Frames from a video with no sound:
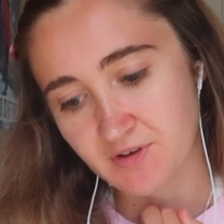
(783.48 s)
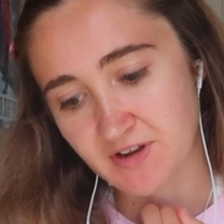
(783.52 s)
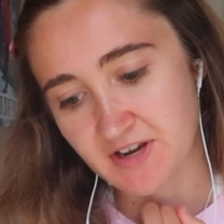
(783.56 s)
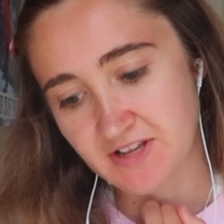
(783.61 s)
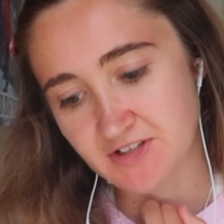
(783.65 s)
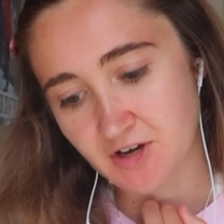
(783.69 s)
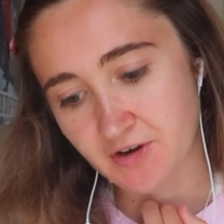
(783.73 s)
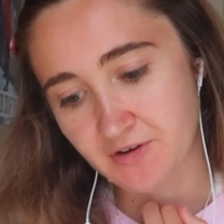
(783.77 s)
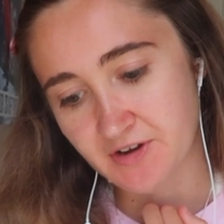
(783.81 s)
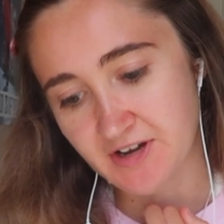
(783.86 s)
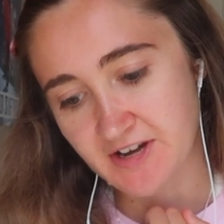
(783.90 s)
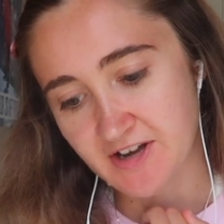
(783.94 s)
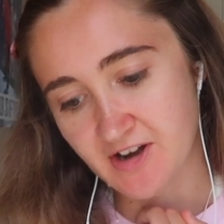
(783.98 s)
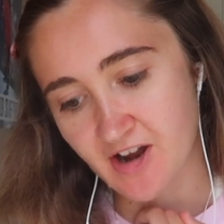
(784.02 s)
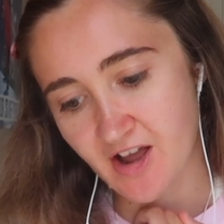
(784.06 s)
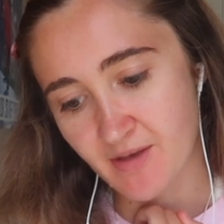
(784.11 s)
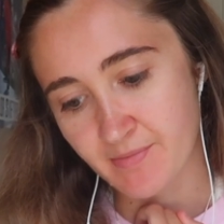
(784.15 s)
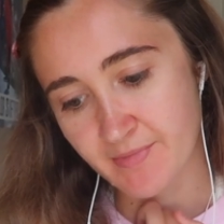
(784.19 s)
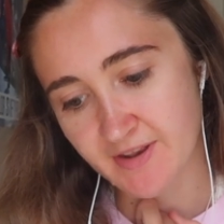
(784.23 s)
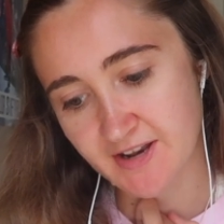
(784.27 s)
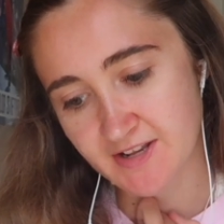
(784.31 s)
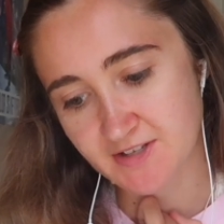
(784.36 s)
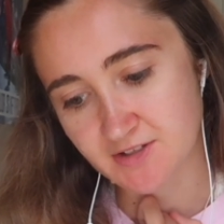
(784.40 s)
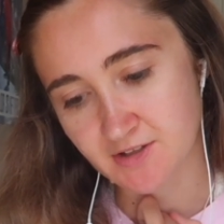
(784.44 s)
and it's only 9
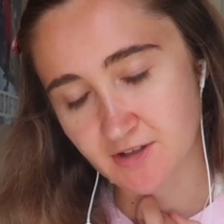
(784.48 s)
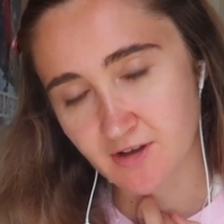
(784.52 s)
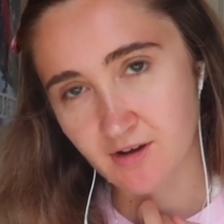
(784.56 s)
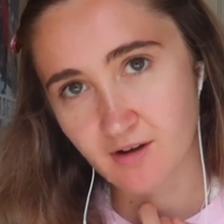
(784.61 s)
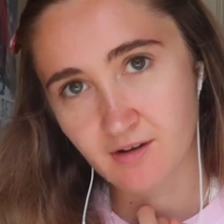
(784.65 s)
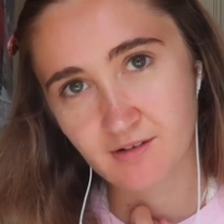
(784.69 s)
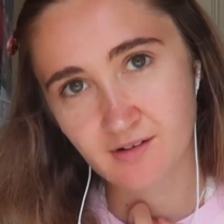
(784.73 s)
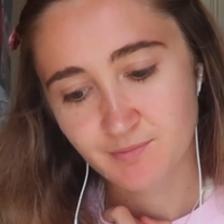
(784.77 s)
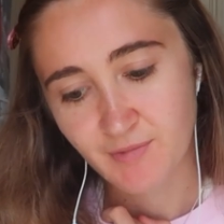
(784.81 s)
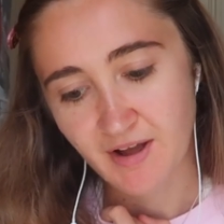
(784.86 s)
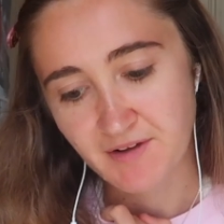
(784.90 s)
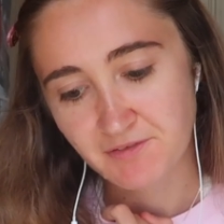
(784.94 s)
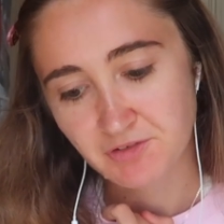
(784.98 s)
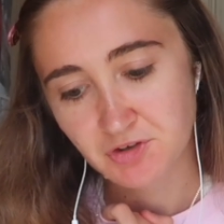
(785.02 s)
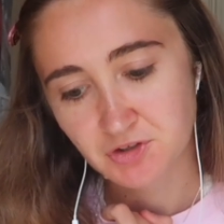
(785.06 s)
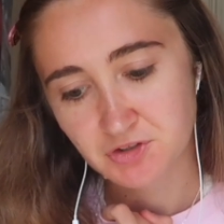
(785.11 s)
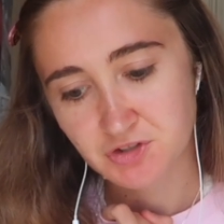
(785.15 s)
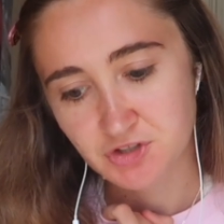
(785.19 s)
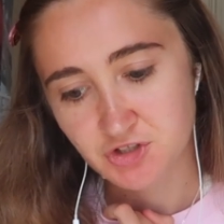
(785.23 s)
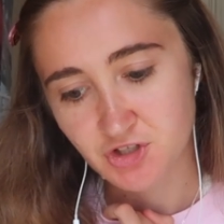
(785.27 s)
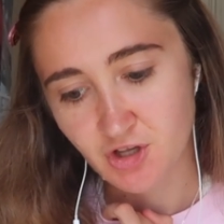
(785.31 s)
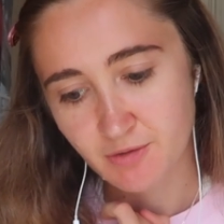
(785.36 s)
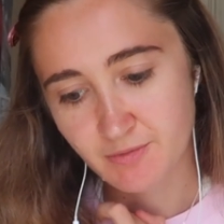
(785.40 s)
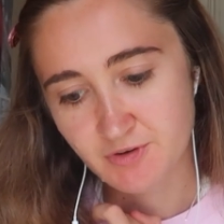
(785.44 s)
minutes long. My vlogs
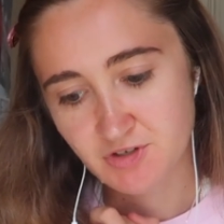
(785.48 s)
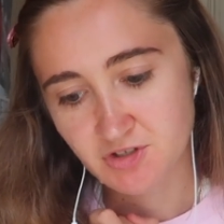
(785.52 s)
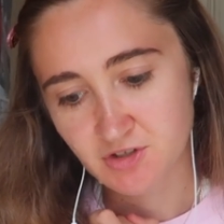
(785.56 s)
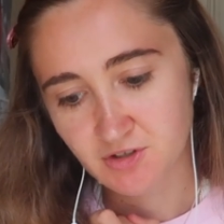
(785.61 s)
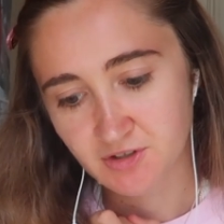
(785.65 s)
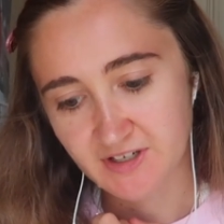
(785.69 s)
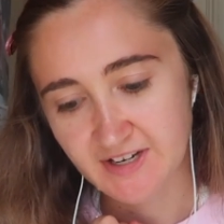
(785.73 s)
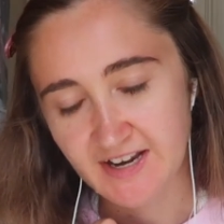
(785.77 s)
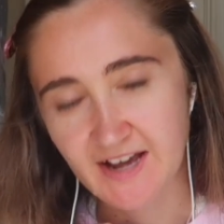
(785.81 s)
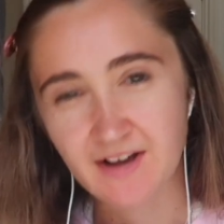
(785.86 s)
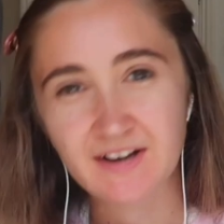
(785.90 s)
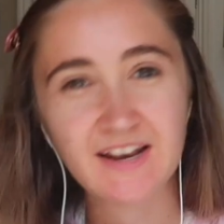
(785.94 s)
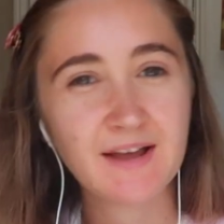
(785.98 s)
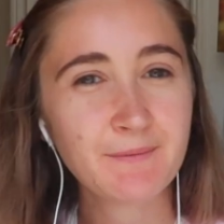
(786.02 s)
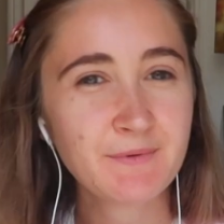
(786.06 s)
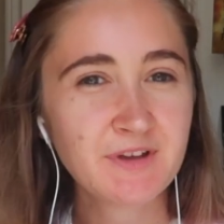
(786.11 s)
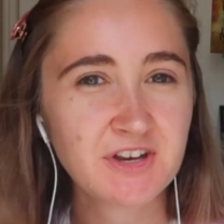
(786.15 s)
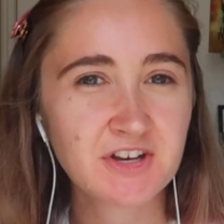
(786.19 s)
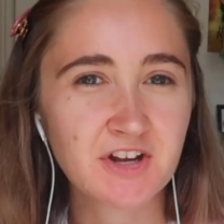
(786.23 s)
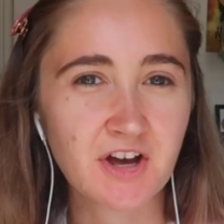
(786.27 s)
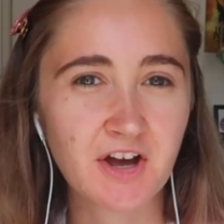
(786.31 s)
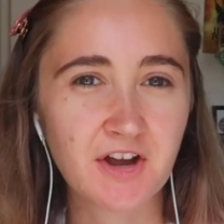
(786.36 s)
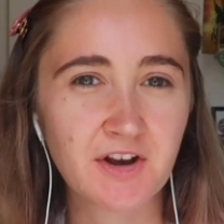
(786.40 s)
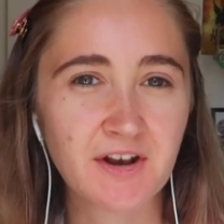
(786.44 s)
are so much longer now. Let me
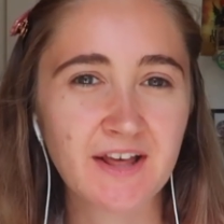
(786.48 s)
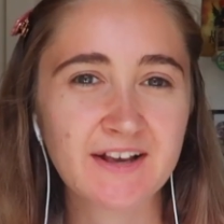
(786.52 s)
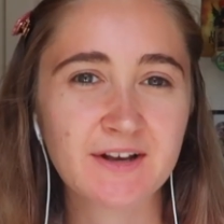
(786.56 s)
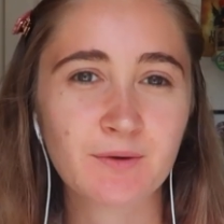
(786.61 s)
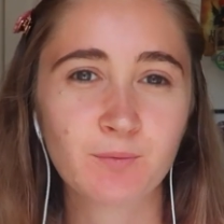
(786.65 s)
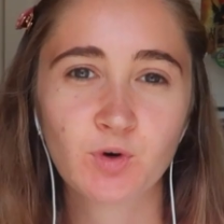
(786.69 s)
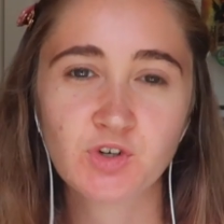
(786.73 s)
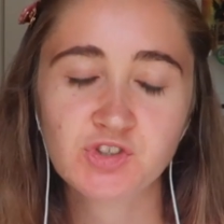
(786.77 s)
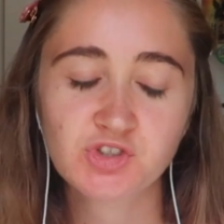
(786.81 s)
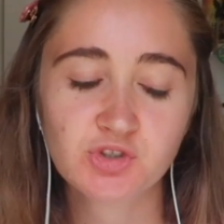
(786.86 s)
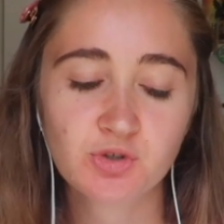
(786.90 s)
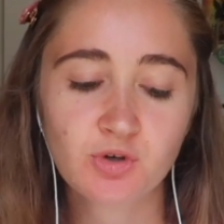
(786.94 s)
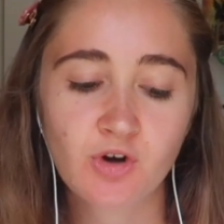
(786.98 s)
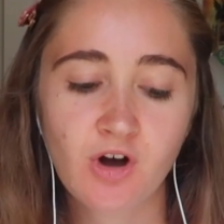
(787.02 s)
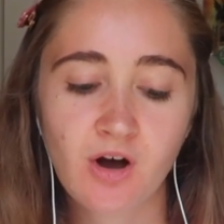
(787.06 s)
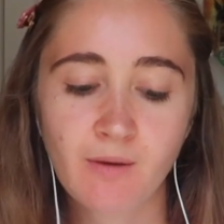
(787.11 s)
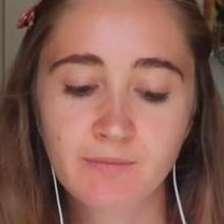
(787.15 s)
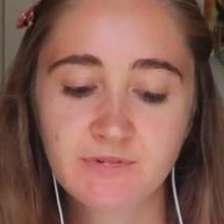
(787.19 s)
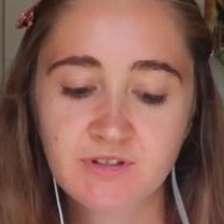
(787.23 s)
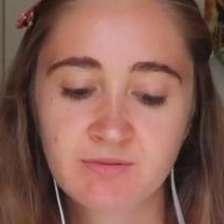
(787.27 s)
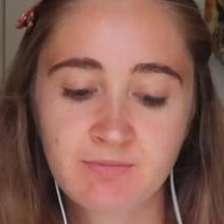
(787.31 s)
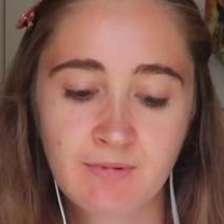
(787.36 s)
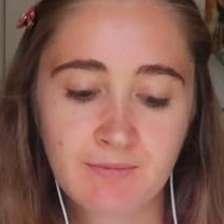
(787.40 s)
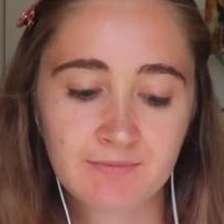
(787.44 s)
know, like, what's your
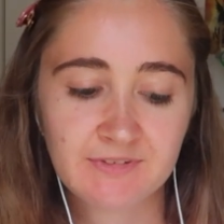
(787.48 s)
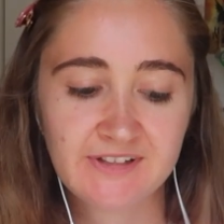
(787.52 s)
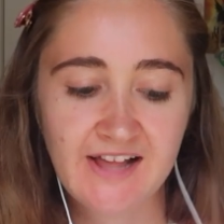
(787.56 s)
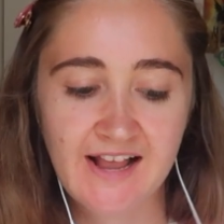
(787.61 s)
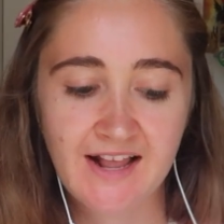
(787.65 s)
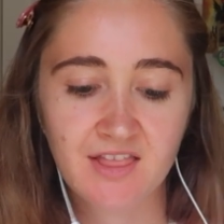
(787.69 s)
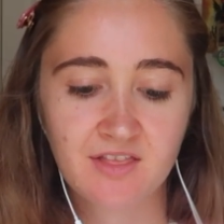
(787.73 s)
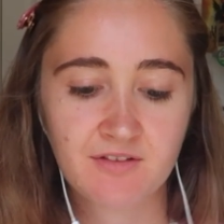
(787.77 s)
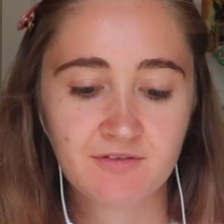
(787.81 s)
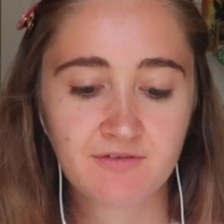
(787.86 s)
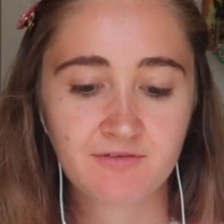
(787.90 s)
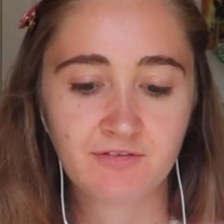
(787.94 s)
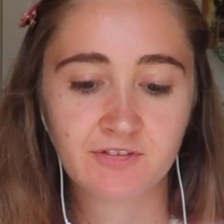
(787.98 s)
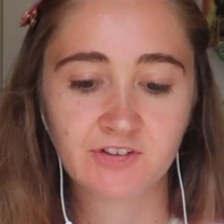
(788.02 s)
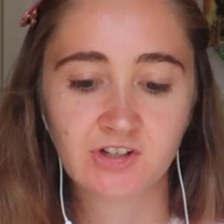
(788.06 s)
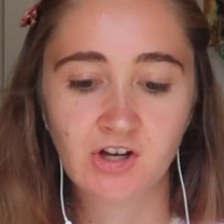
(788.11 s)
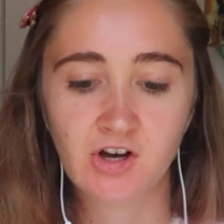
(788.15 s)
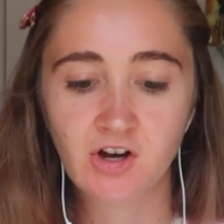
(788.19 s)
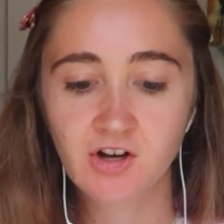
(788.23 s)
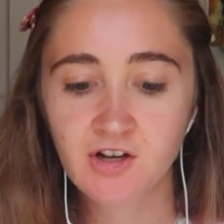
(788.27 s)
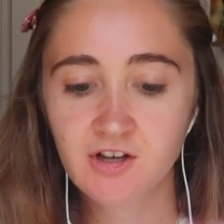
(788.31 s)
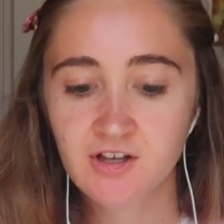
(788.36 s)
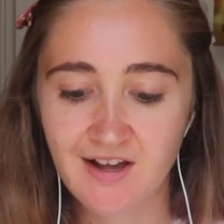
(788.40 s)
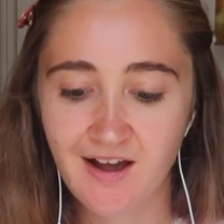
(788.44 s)
optimum length of
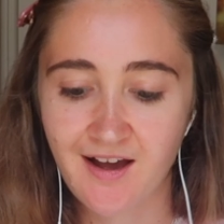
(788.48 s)
vlog?